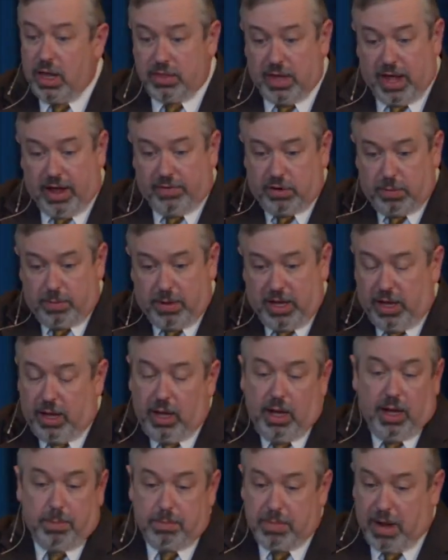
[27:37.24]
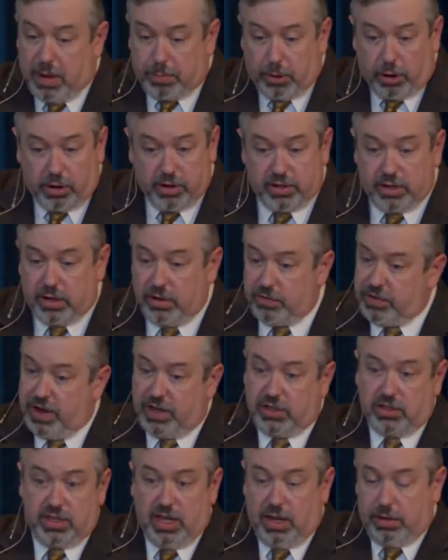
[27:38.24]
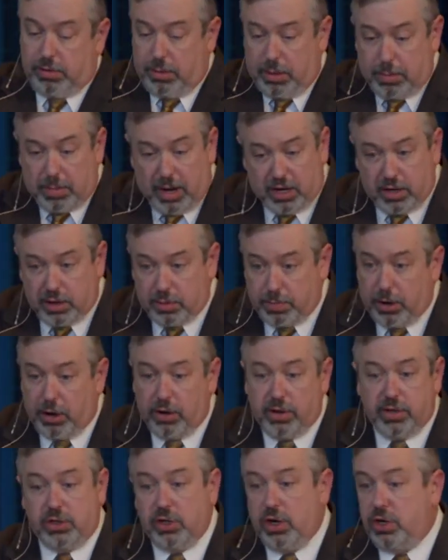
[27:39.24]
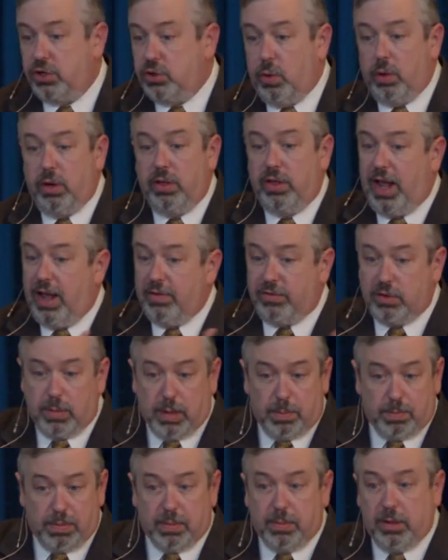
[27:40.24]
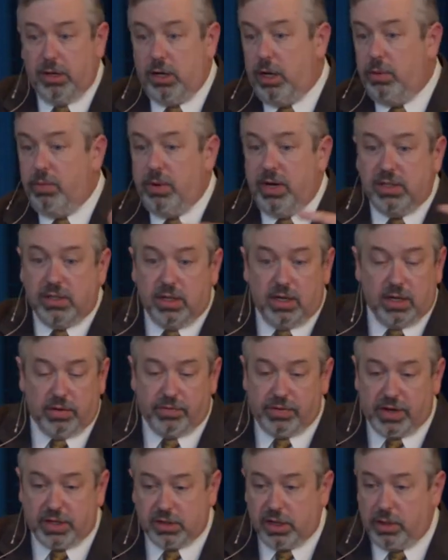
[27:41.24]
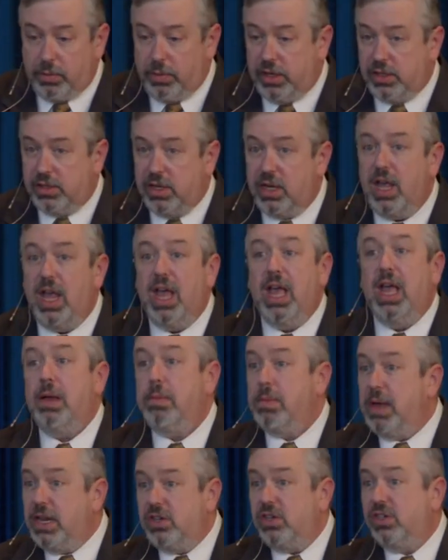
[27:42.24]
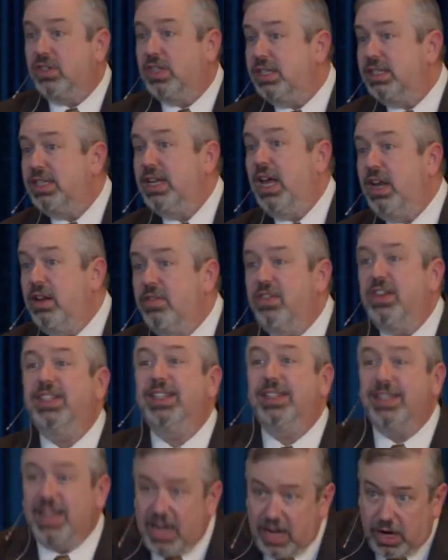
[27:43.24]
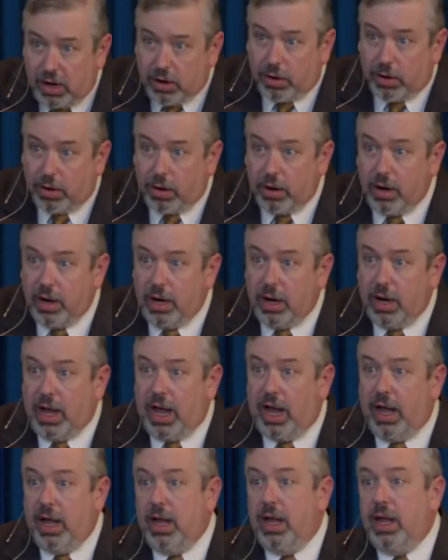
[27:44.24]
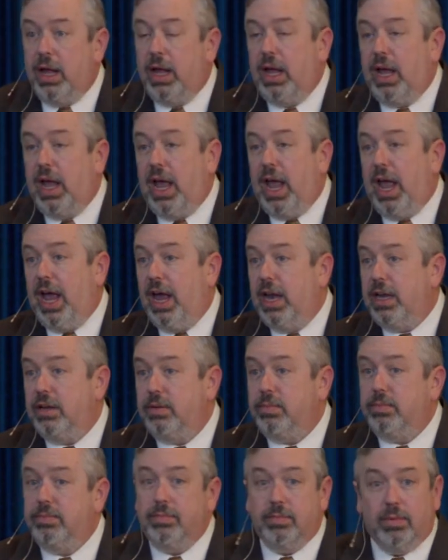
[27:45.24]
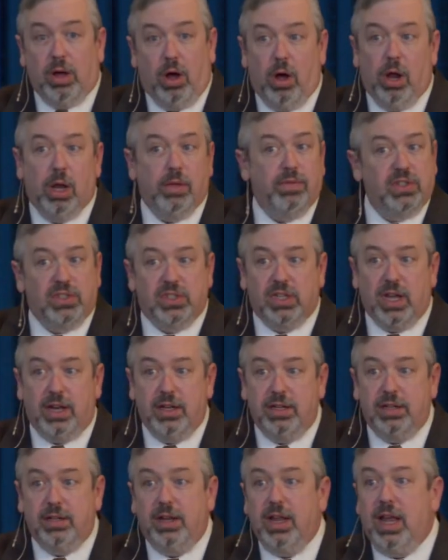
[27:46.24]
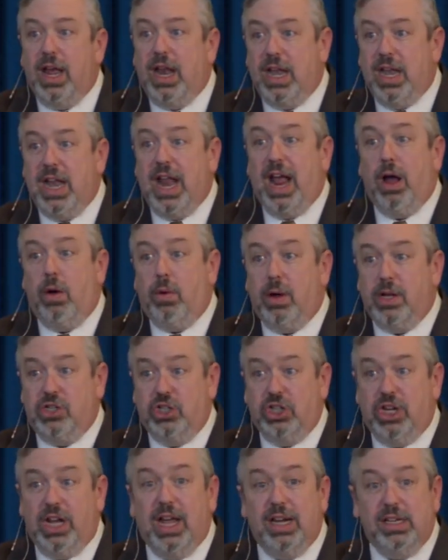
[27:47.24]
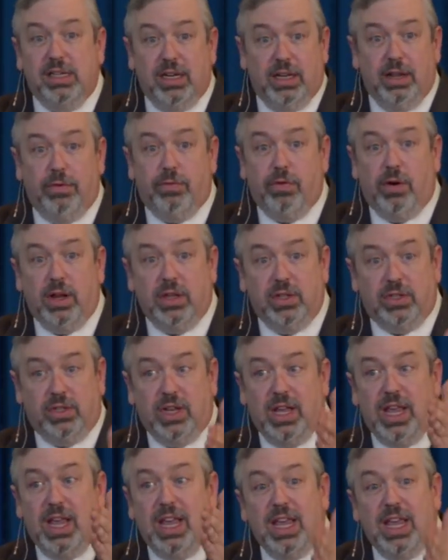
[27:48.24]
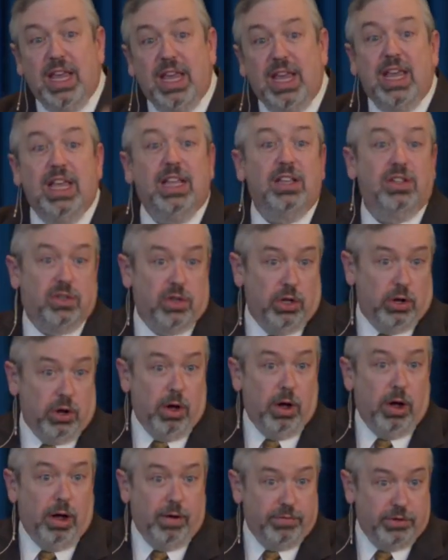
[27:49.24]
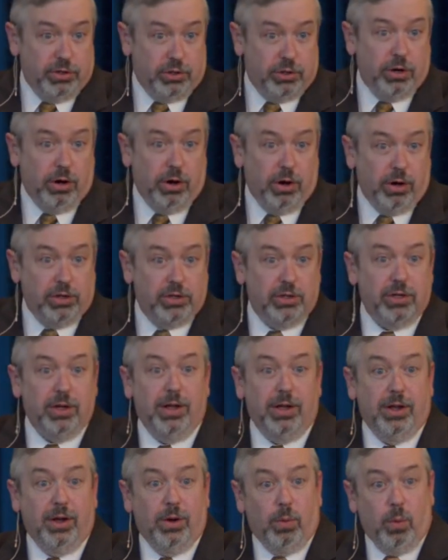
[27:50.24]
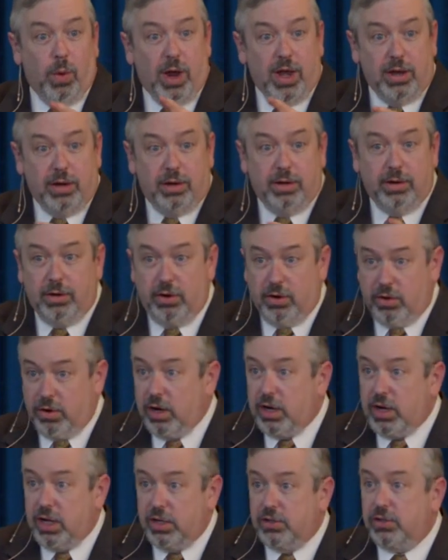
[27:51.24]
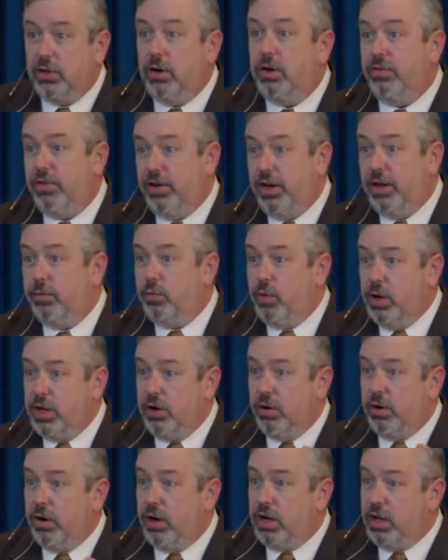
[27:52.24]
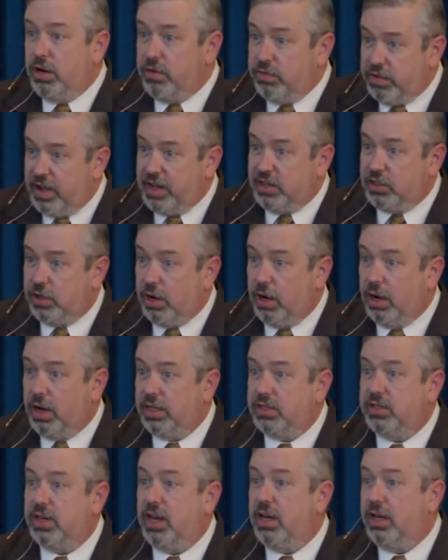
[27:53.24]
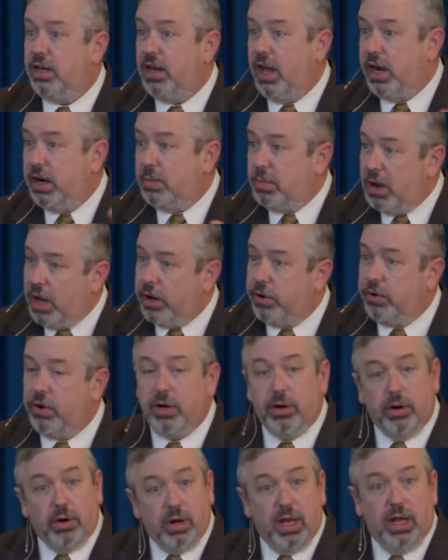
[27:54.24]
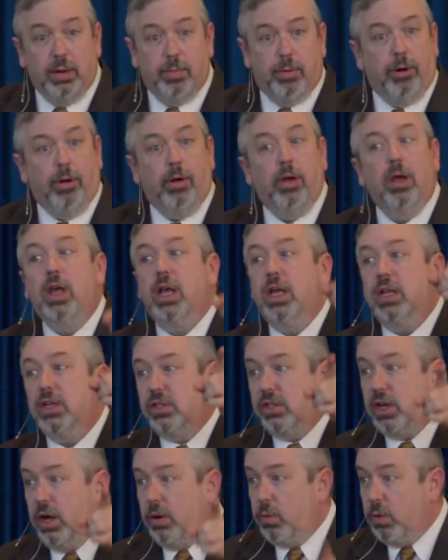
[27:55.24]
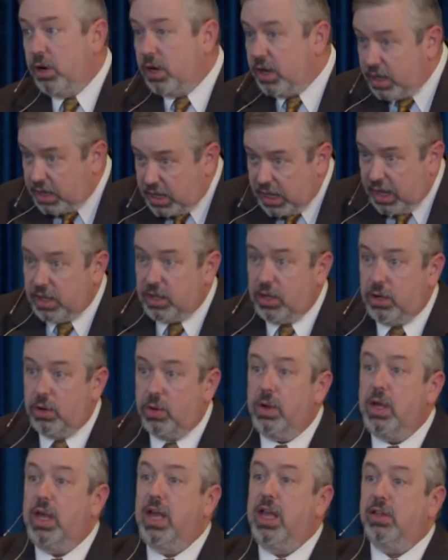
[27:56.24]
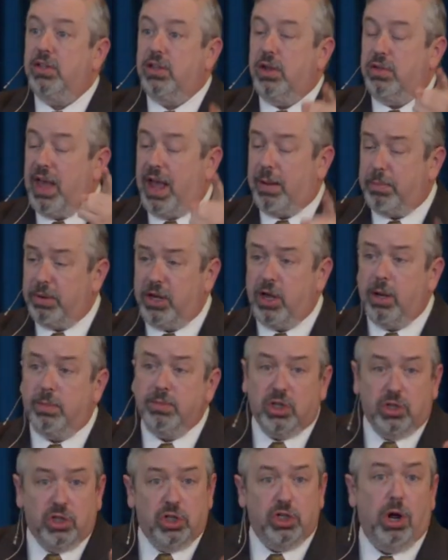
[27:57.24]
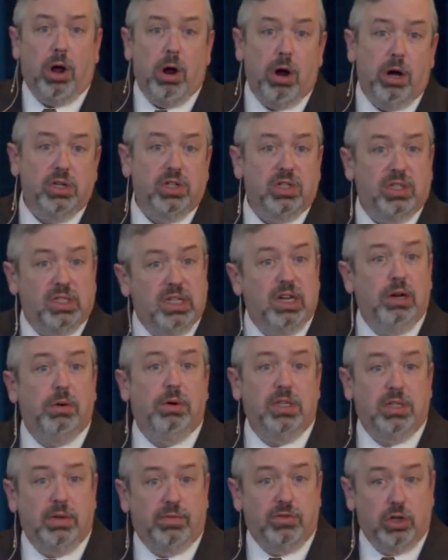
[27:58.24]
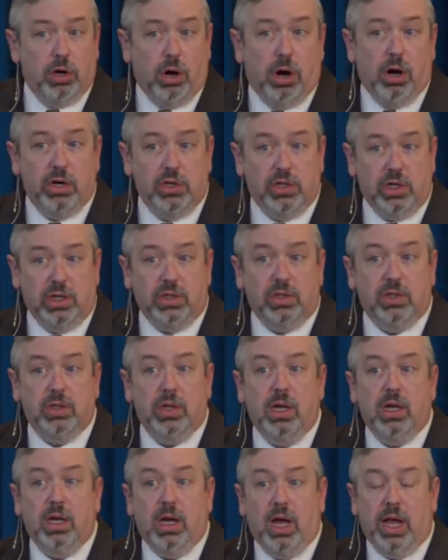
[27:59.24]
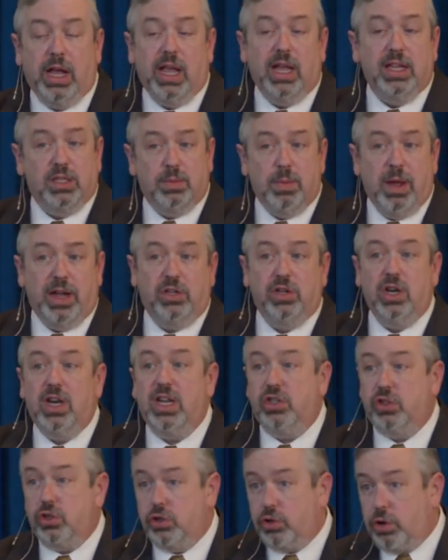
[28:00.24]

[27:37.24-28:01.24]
they have to be made part of the confession. They have to be made part of the church order. They have to be biblically reasoned and confessionally reasoned. Machen says none of this is here. And all of a sudden, now a GA deliverance is the law of the church when you're a conservative, when you're a confessionalist and not a moderate or a liberal. So we're going to get you. So that becomes a charge, a series of charges against Machen. He's